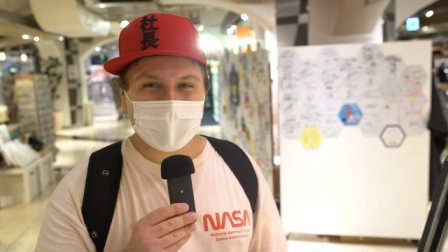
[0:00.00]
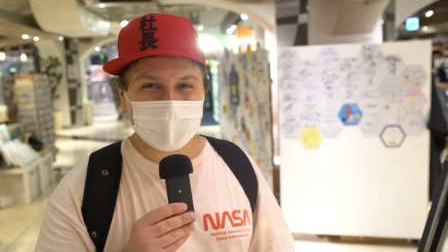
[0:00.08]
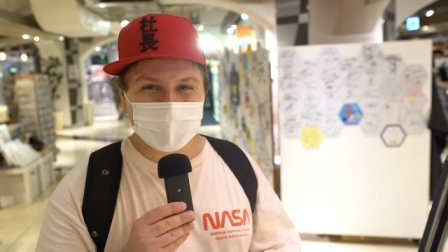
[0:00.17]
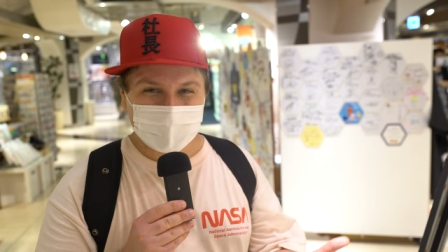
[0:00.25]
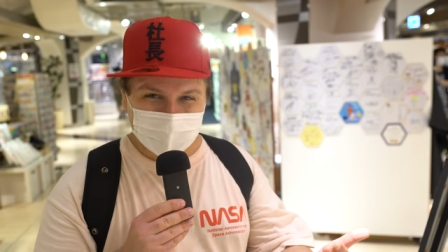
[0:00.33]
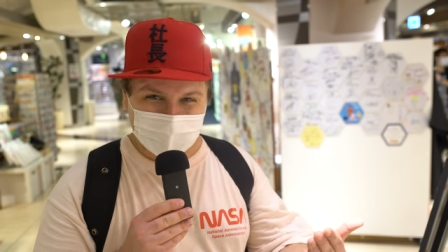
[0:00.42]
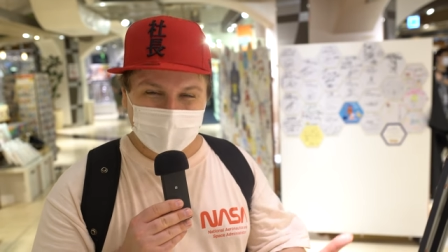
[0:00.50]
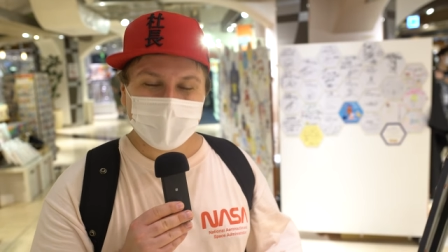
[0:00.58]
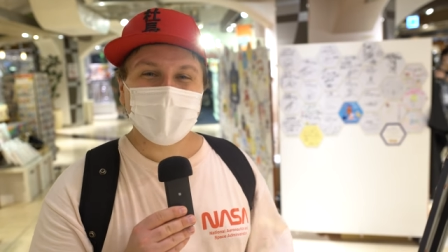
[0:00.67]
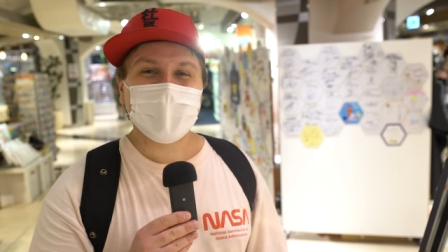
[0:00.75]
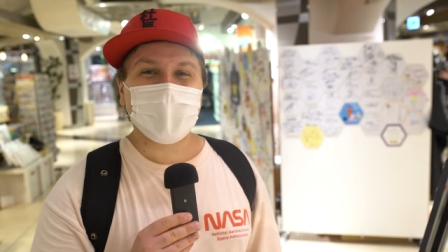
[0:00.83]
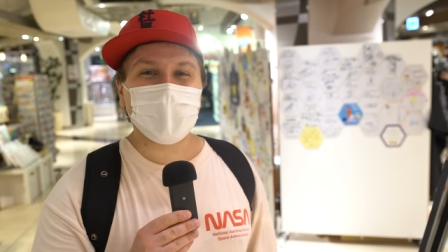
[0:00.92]
and
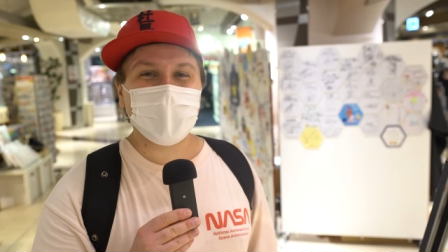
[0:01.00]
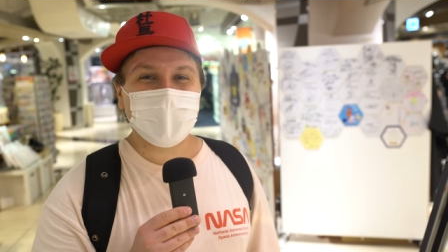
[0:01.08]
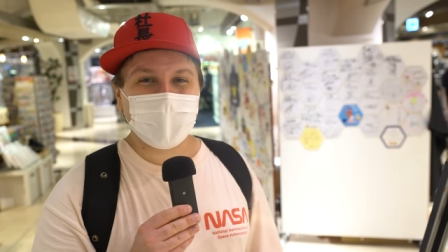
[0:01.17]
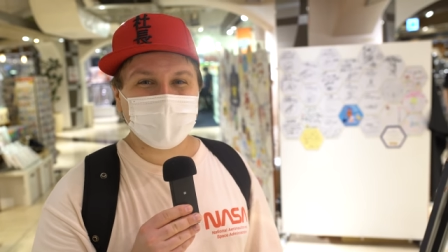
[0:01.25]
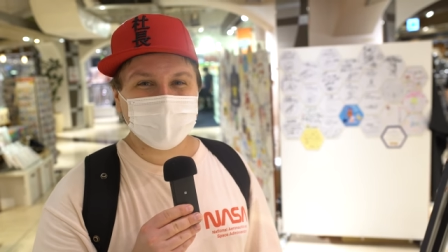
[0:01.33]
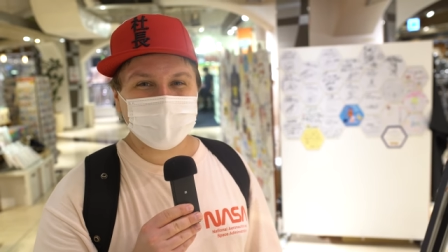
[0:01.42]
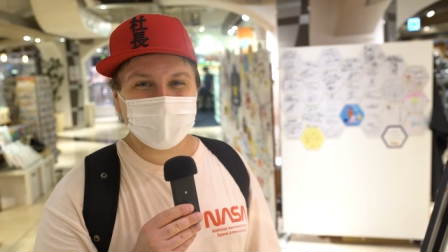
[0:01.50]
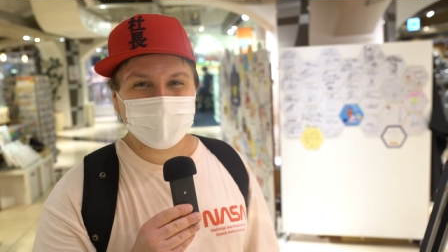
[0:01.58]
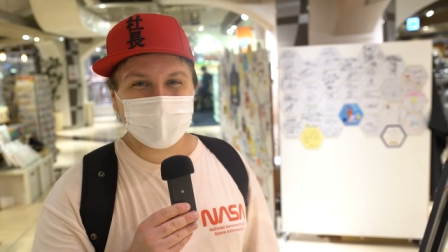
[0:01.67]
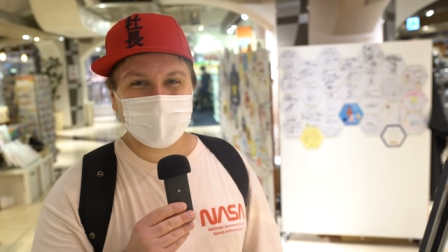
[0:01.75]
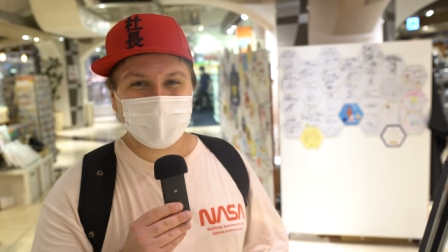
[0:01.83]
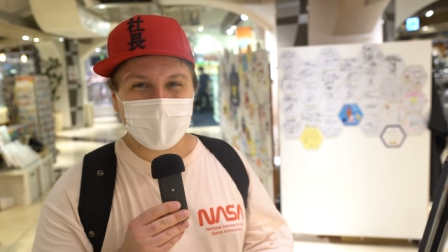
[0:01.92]
collaborators
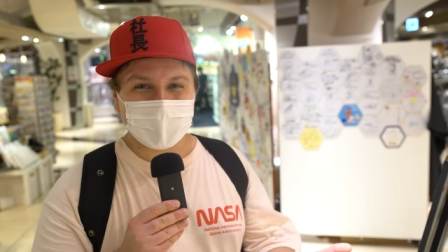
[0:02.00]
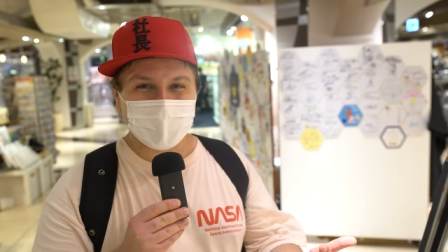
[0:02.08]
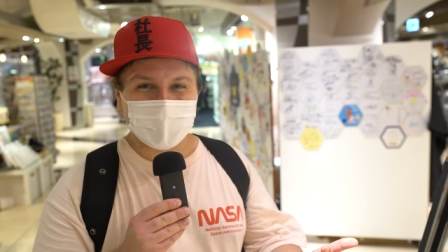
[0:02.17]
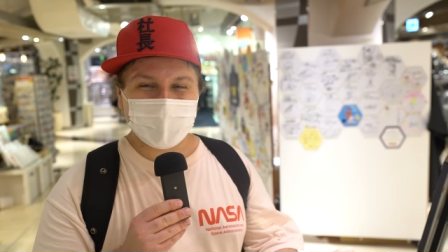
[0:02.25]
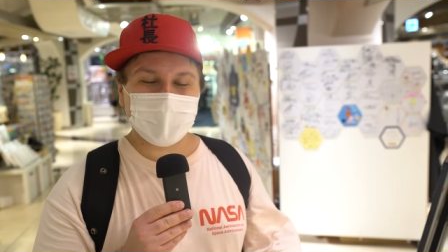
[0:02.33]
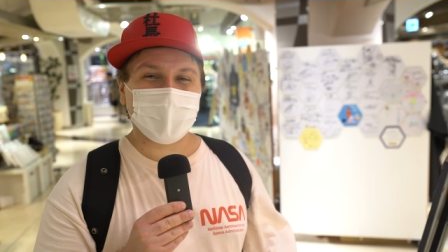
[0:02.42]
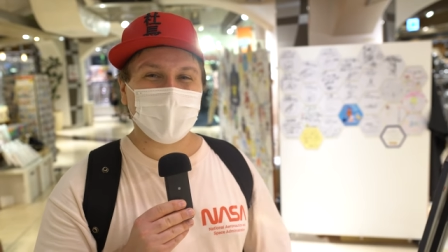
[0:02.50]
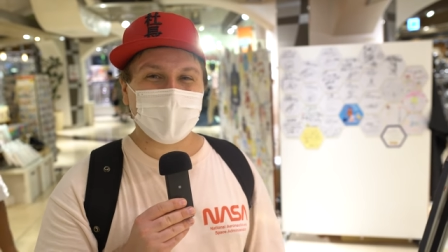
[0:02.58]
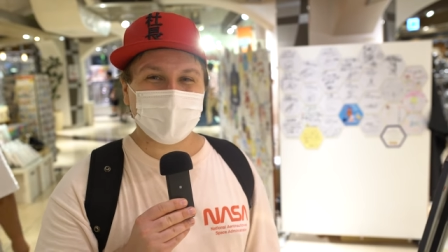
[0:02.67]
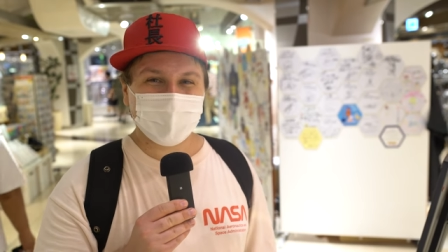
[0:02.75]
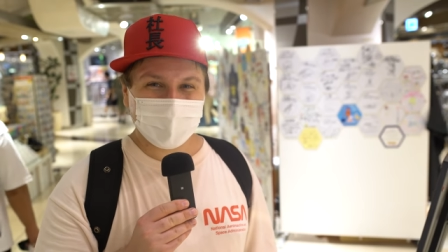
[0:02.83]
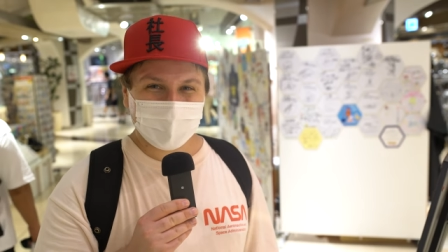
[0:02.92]
that you have worked with before.